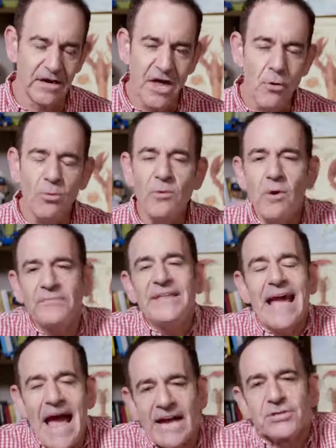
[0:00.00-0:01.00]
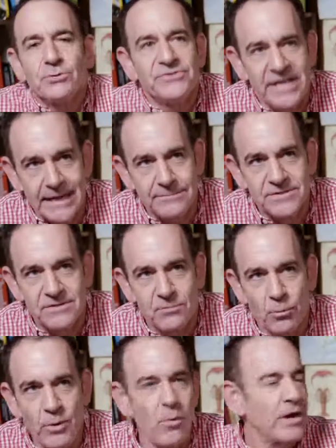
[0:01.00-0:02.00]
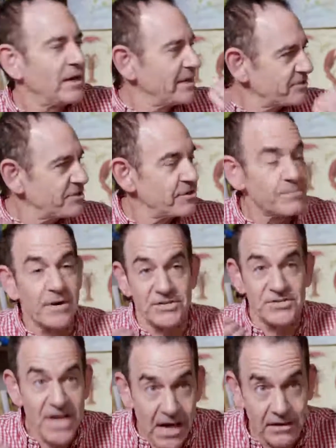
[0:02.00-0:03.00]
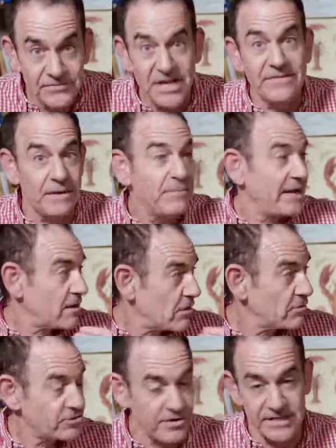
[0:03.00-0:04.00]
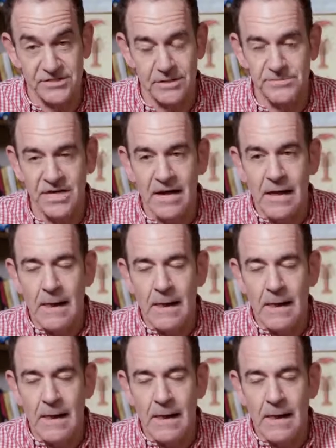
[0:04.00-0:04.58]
Right. We want the actual tapes. We want to listen to them ourselves and then make our own transcripts.